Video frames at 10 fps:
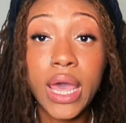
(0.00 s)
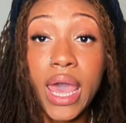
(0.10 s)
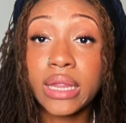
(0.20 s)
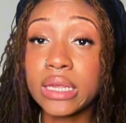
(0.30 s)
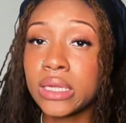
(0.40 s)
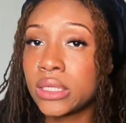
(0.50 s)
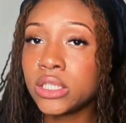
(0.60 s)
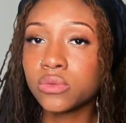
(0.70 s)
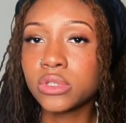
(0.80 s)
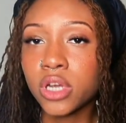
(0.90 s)
And then
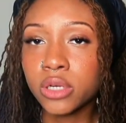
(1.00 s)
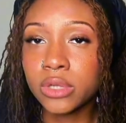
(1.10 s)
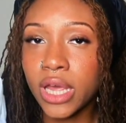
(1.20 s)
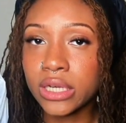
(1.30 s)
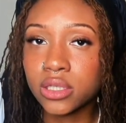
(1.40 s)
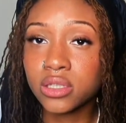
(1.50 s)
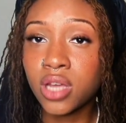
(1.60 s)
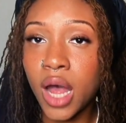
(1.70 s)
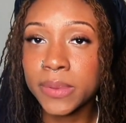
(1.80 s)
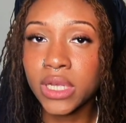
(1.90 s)
these ones are like
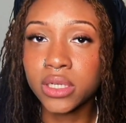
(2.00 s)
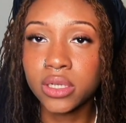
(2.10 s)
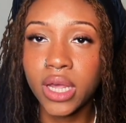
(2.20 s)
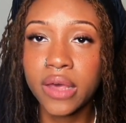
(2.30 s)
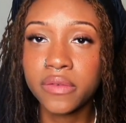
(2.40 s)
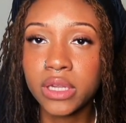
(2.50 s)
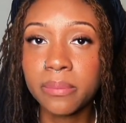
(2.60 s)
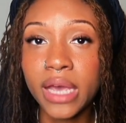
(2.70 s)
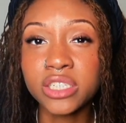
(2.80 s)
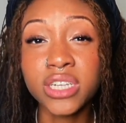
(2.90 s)
tops that didn't have any
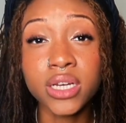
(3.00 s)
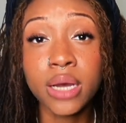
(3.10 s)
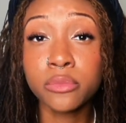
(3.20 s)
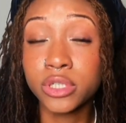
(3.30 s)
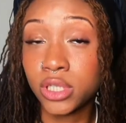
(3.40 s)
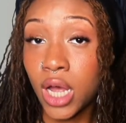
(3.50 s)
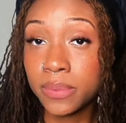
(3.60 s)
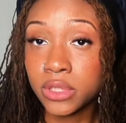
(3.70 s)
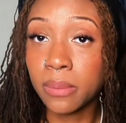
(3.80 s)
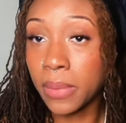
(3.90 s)
matches. I got more
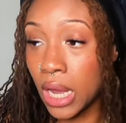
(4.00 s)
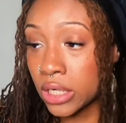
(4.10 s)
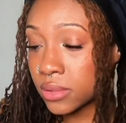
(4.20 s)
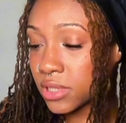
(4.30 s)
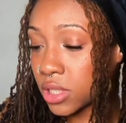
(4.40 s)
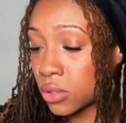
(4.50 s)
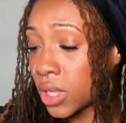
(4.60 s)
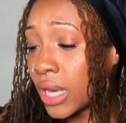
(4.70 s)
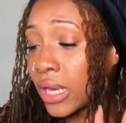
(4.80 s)
tops than bottoms. So